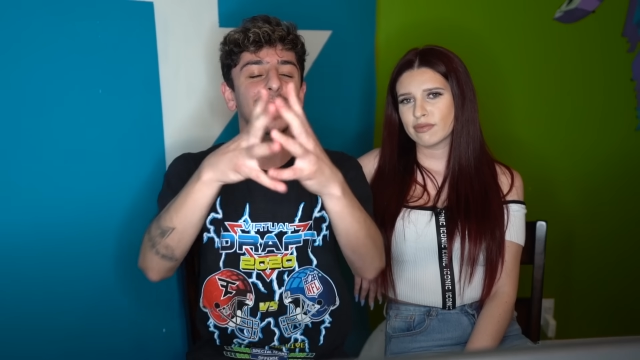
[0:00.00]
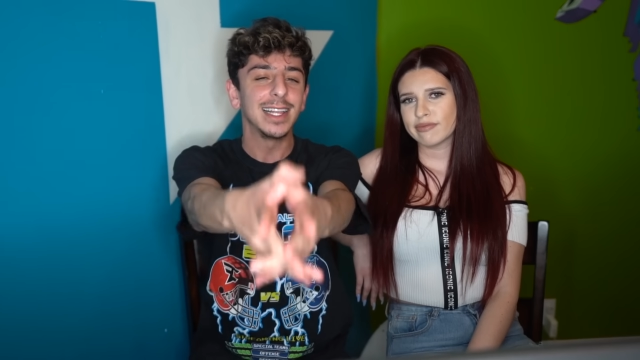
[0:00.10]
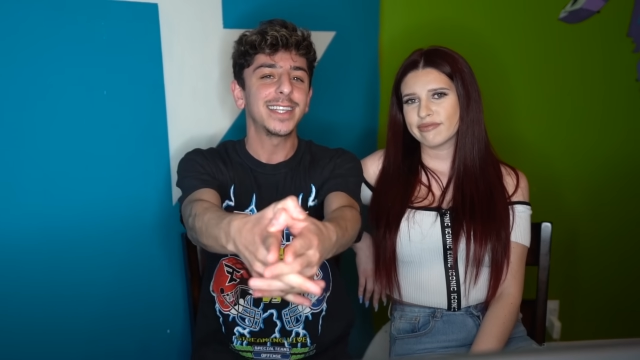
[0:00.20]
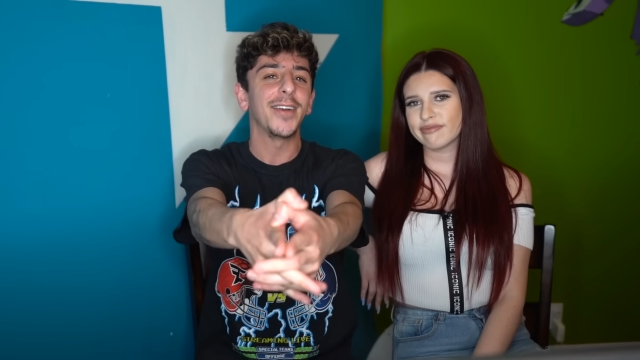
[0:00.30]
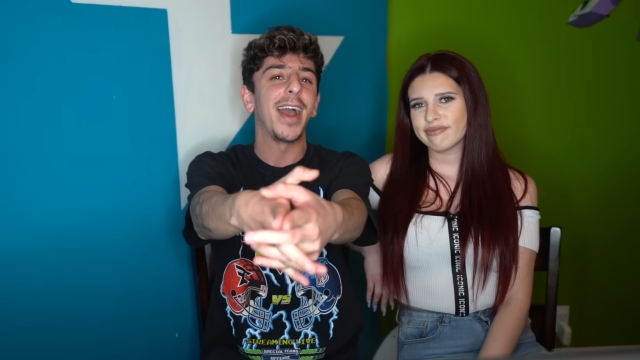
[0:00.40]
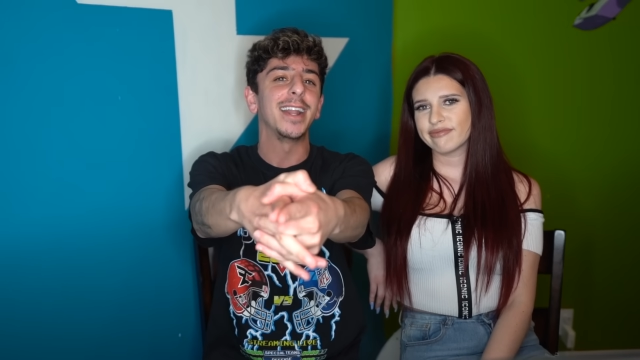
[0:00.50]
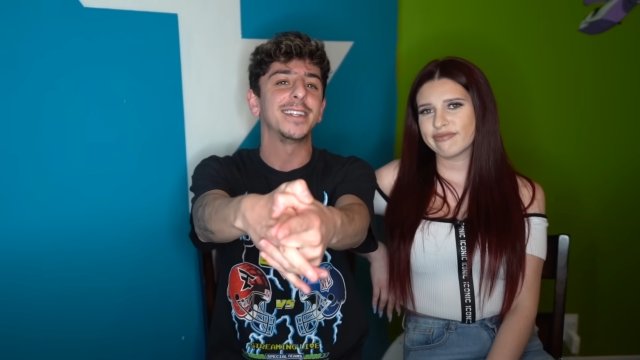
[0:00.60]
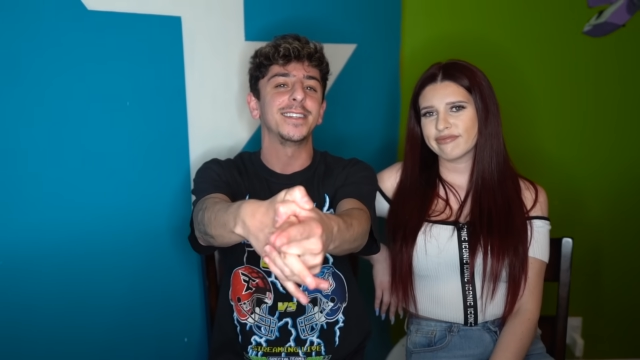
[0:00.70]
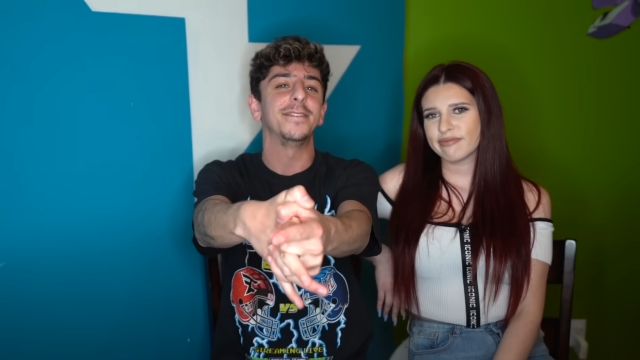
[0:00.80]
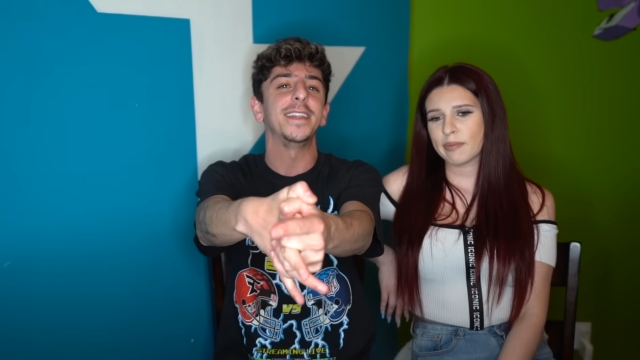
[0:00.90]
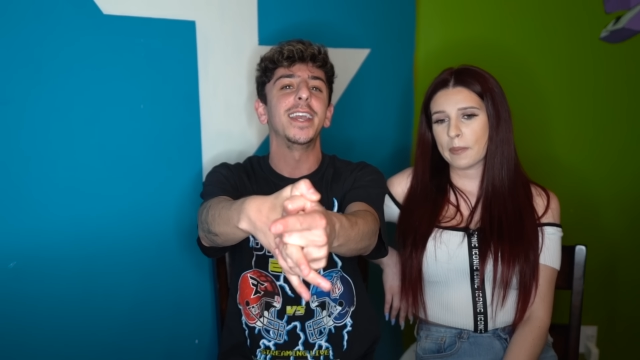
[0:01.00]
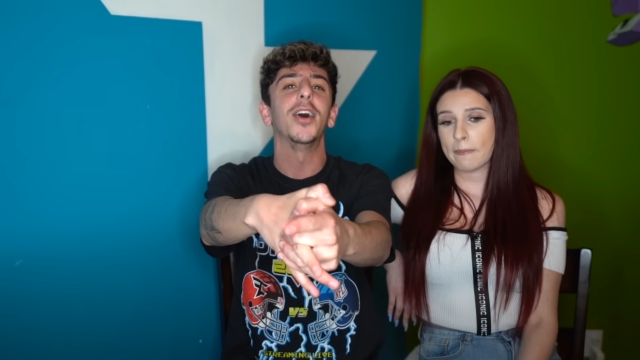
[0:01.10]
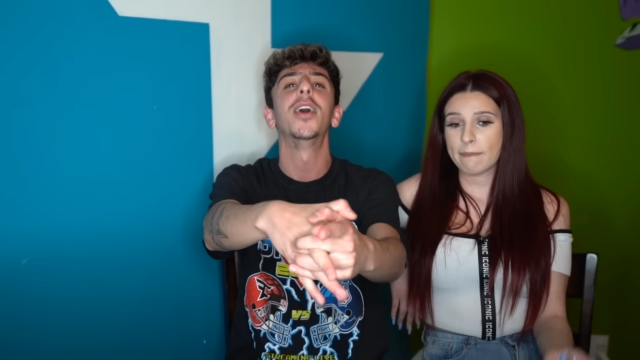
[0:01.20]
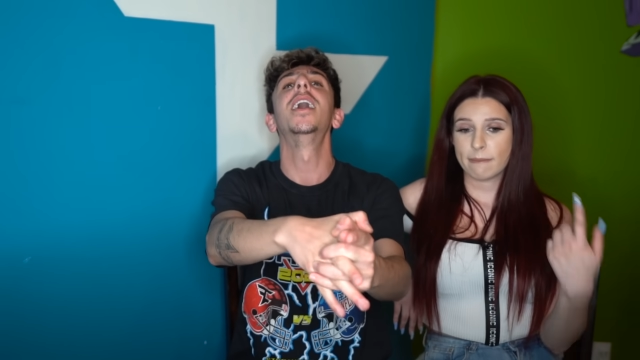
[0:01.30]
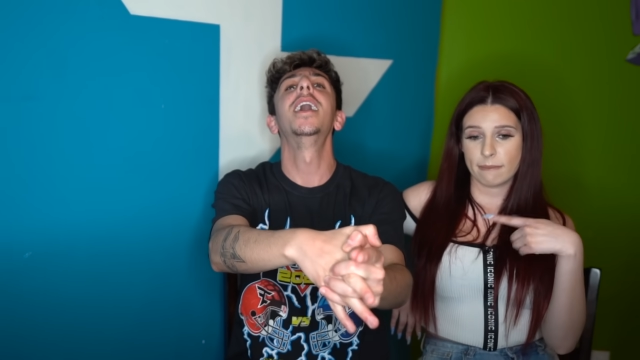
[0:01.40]
Speaker 1: let's get right into the
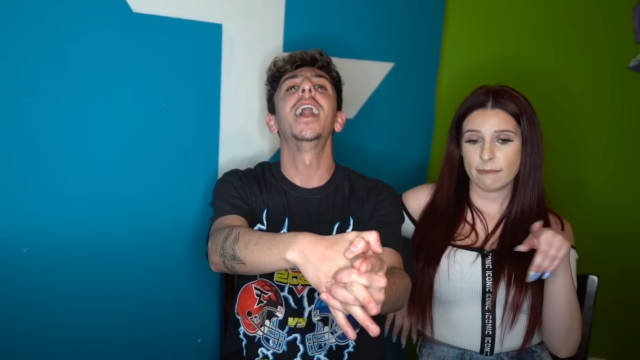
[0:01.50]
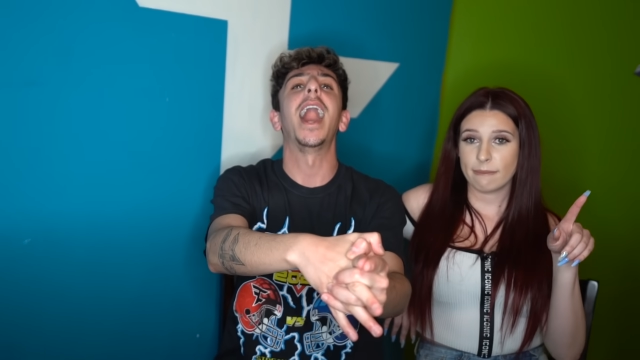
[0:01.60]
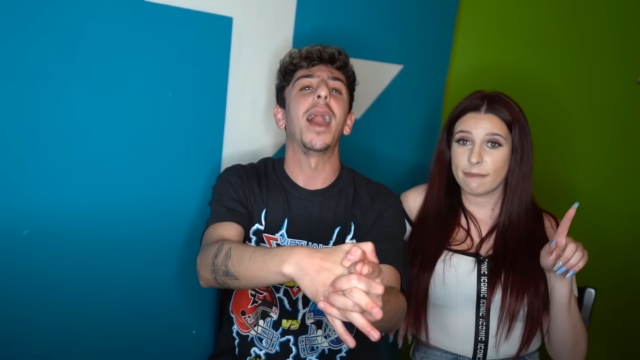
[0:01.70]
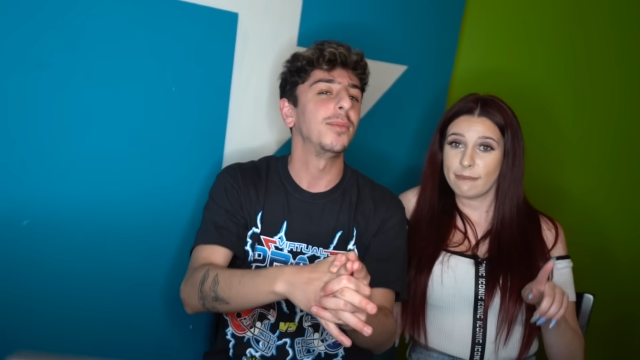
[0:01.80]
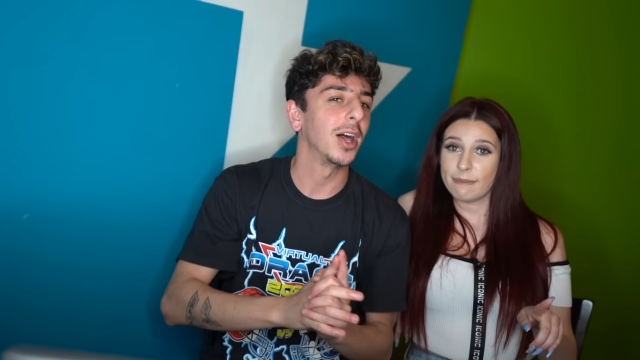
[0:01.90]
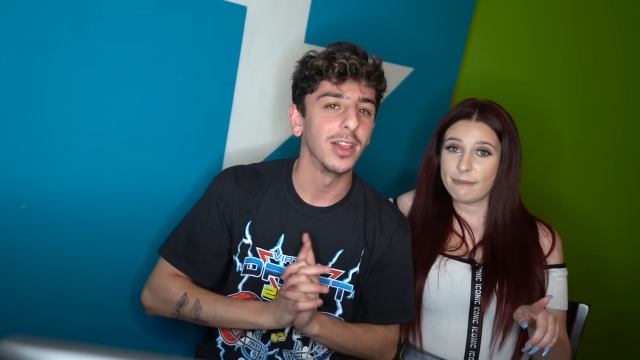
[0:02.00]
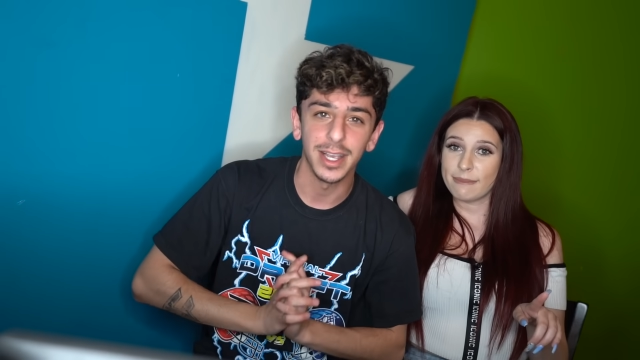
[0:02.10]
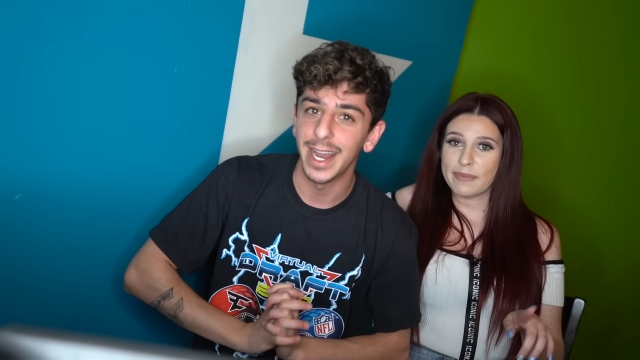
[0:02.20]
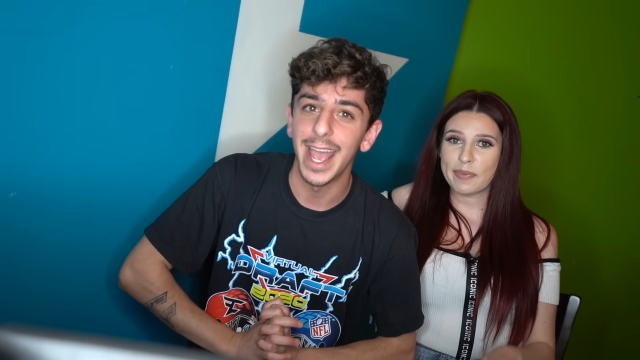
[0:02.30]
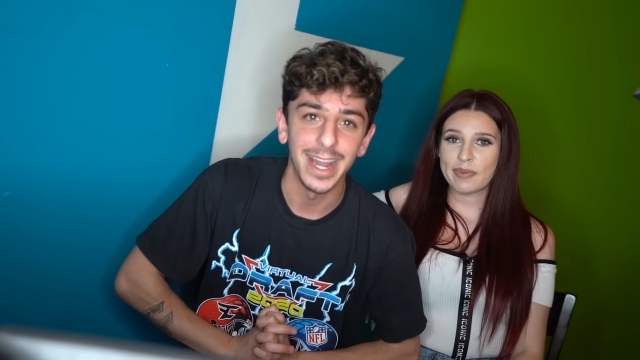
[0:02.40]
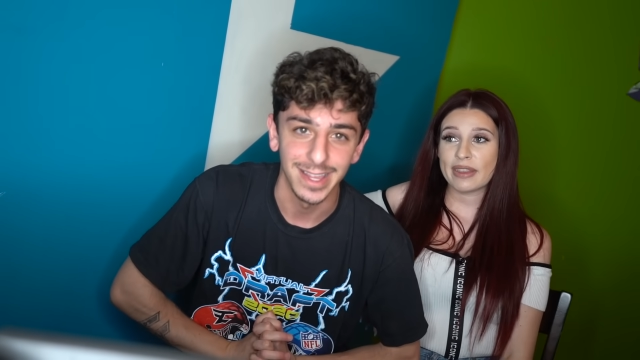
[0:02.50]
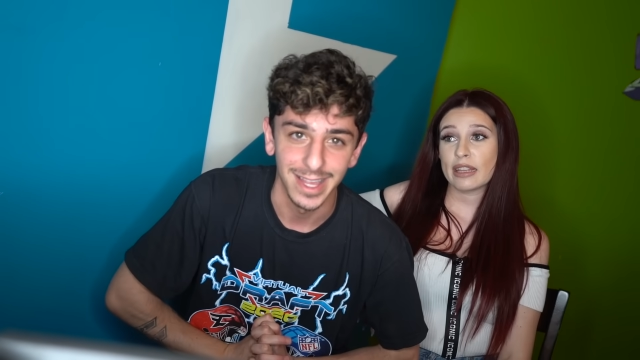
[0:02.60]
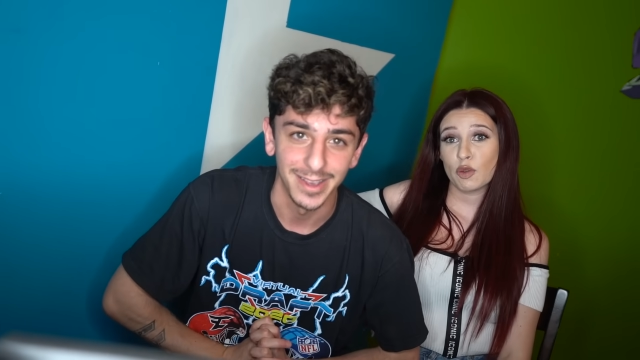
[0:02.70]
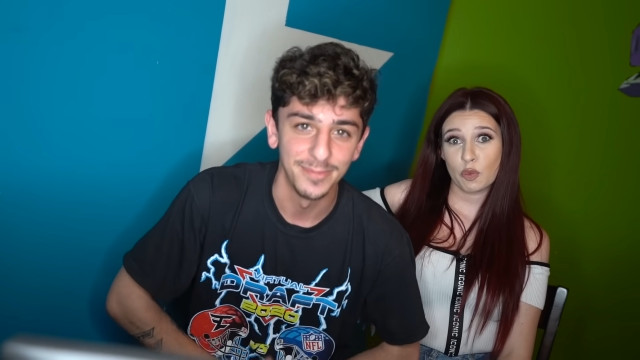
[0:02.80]
video. I'm not looking at anything.